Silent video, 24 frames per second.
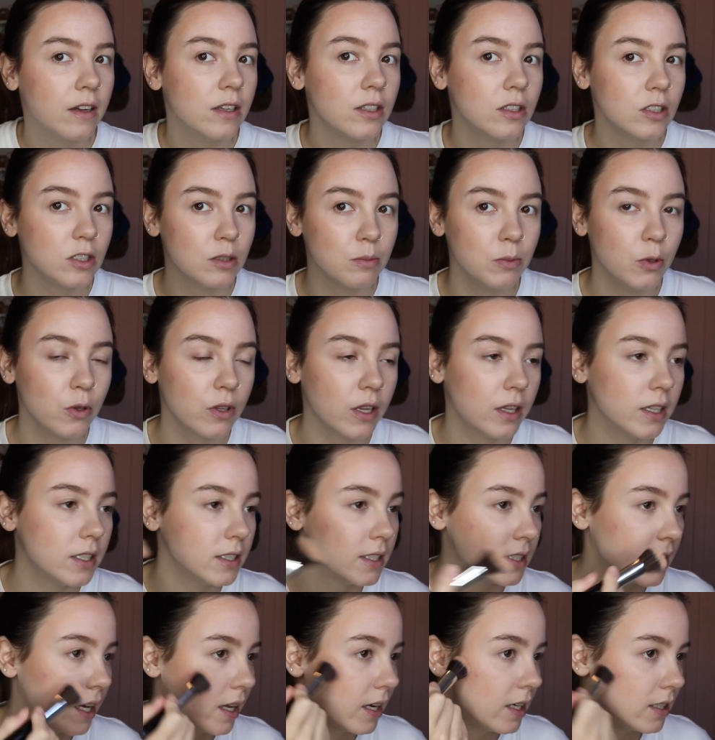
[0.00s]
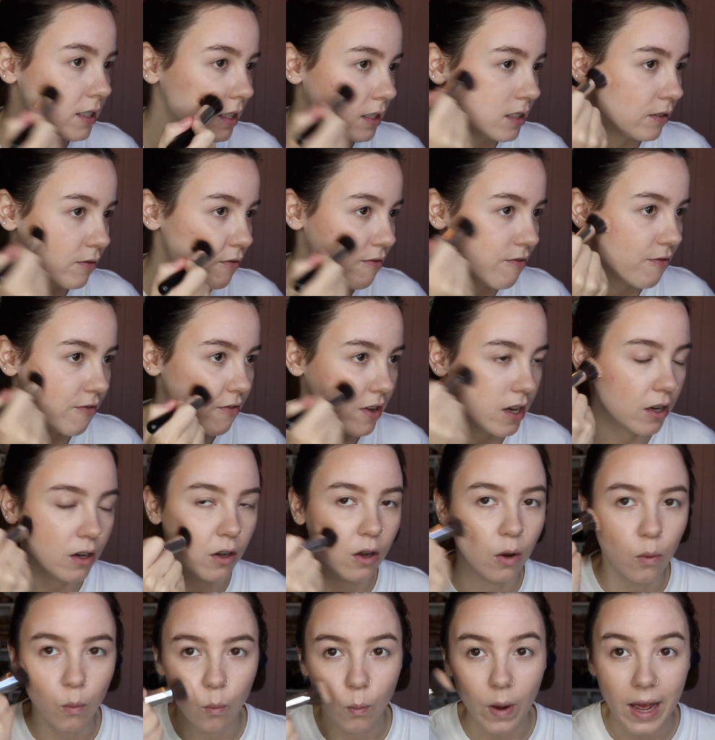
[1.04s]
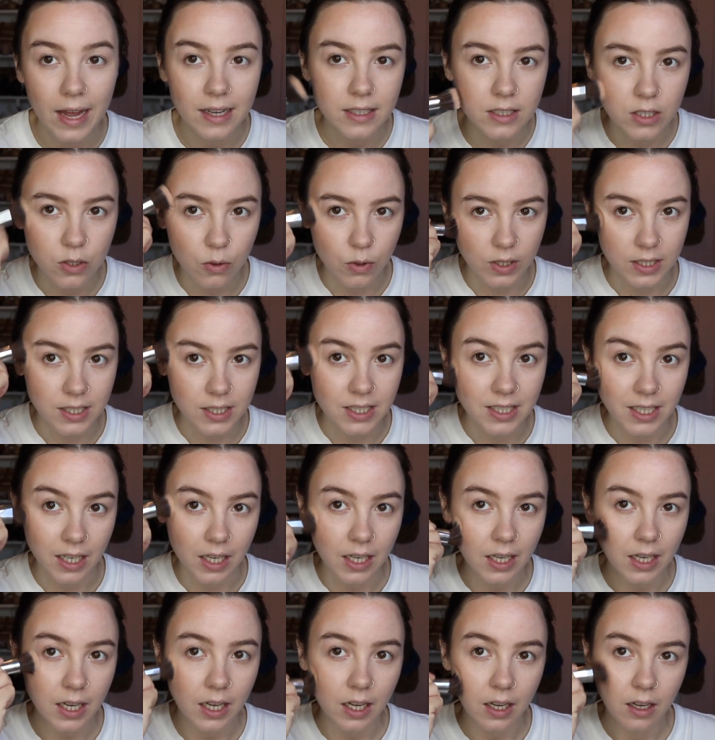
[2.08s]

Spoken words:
smooth on the skin. It doesn't feel wet or sticky.